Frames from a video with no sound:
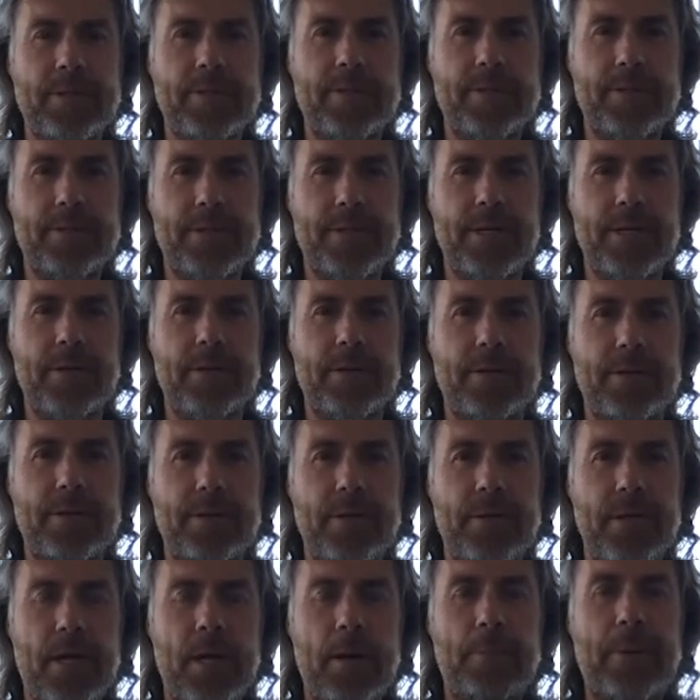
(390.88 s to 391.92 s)
No,
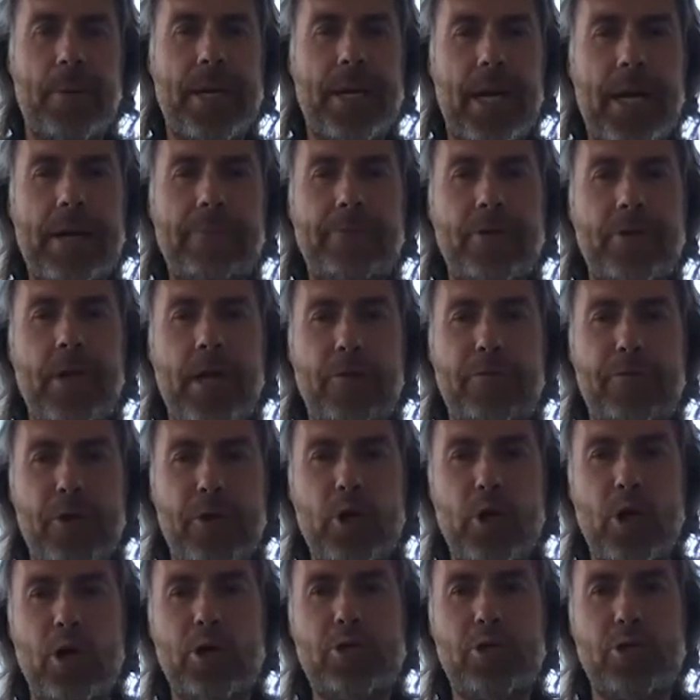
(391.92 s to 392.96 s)
but if you
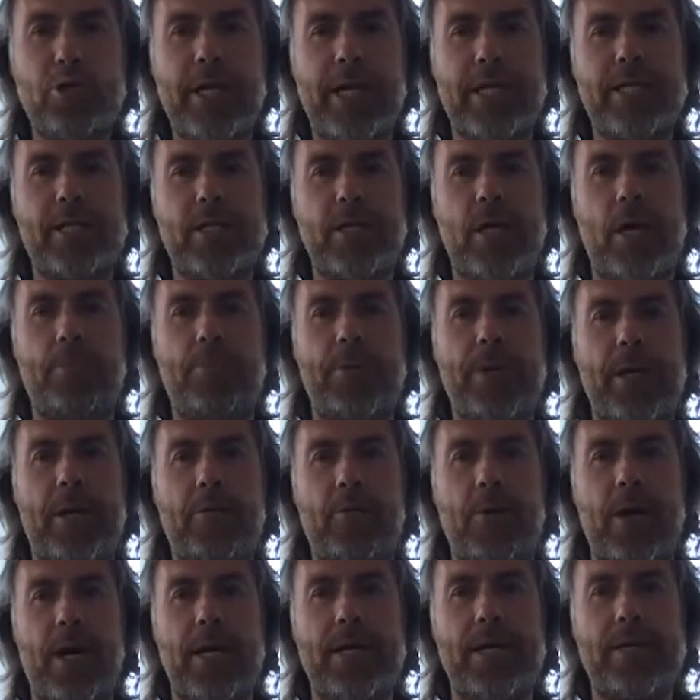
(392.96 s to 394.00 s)
go to that topic,
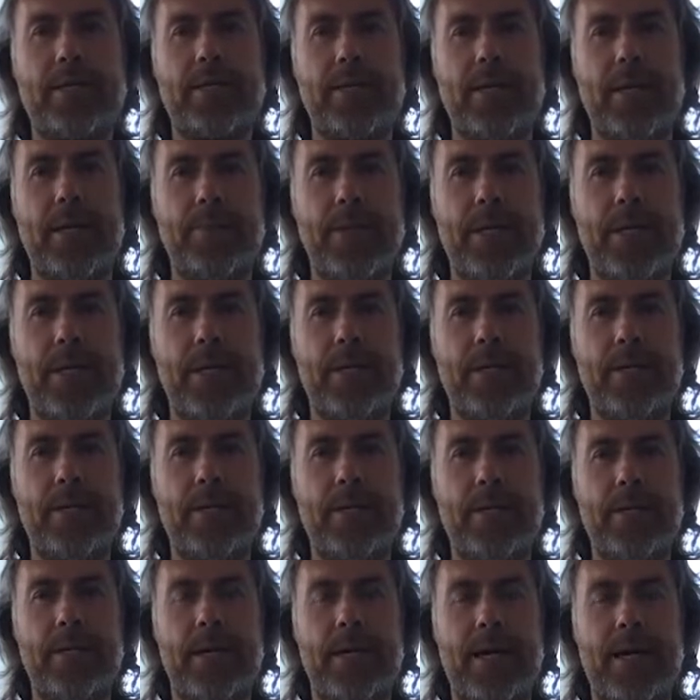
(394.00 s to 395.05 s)
right? I mean,
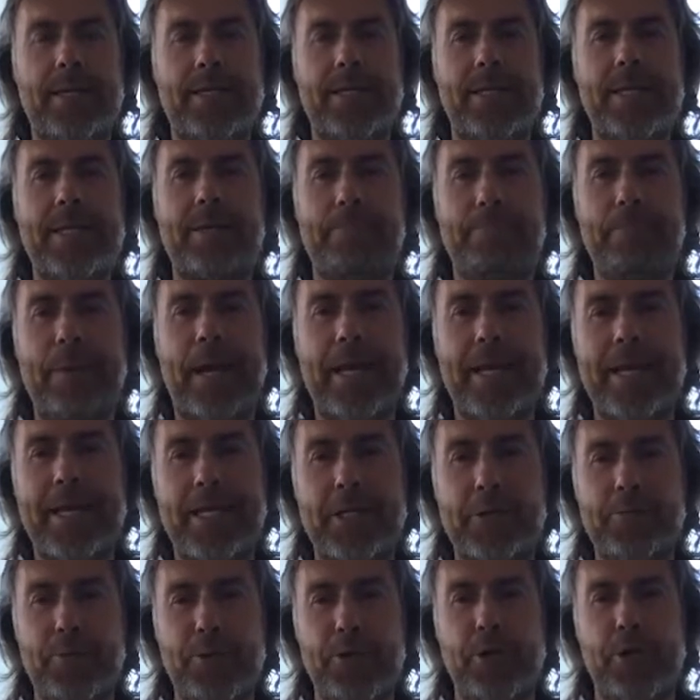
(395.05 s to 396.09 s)
I think many
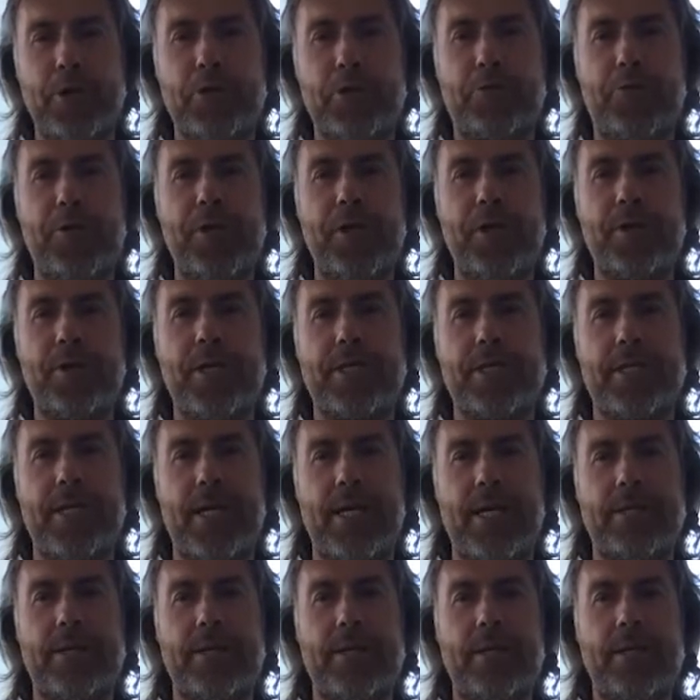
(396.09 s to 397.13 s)
entrepreneurs feel this,
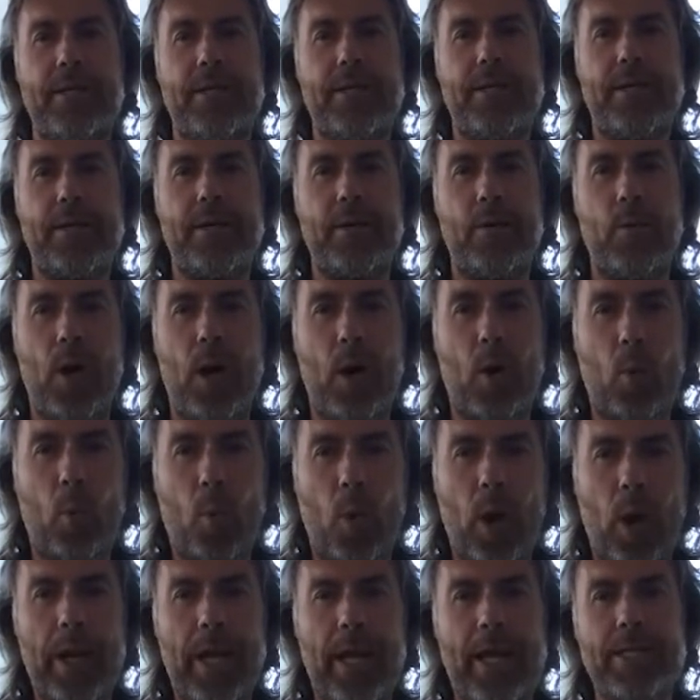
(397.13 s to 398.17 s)
that on
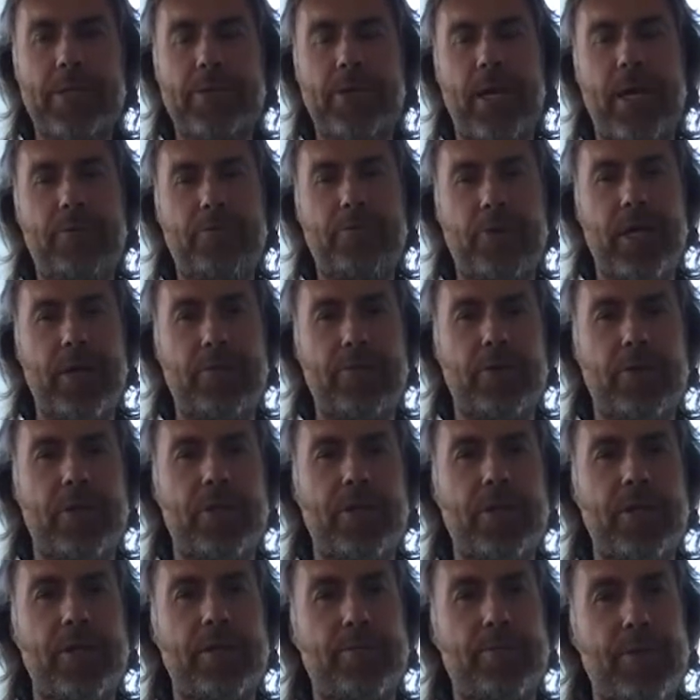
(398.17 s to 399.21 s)
one hand, you have to give the
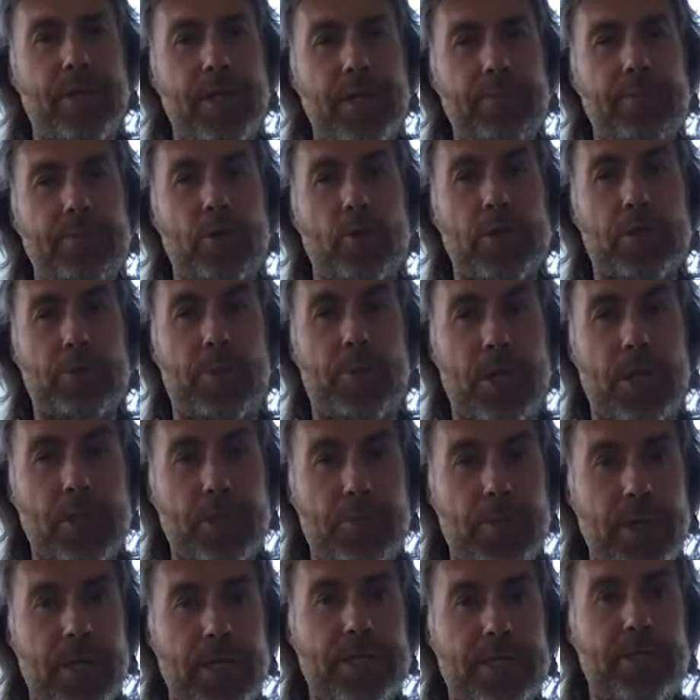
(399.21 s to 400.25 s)
team the
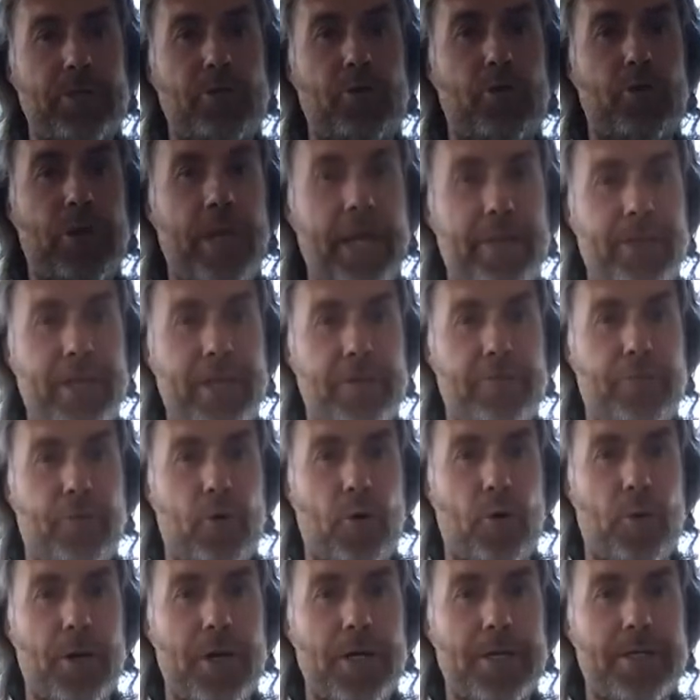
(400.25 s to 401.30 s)
responsibility to take things
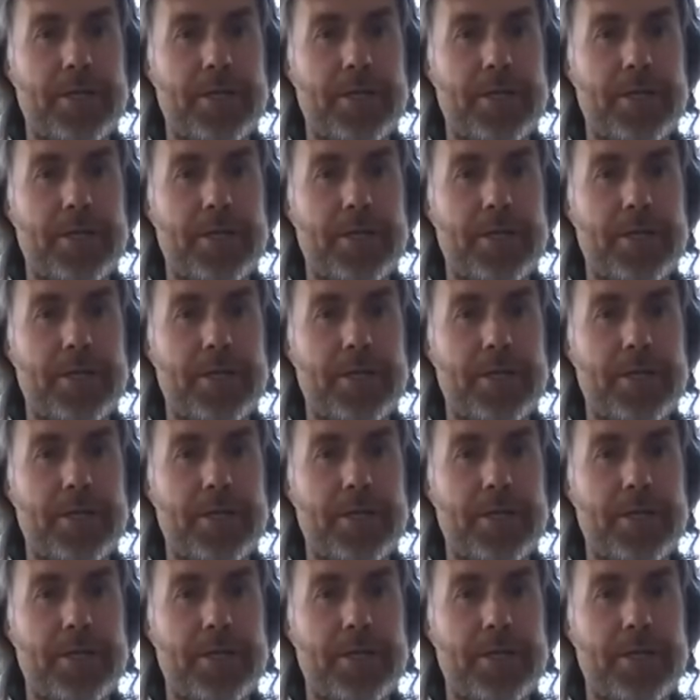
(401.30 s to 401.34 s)
forward.